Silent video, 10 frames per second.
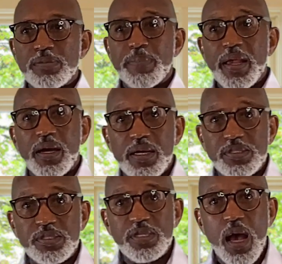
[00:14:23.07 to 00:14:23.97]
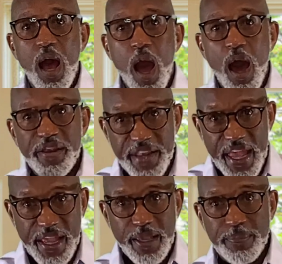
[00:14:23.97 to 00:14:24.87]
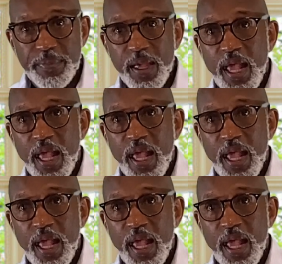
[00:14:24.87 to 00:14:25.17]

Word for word: make us a name,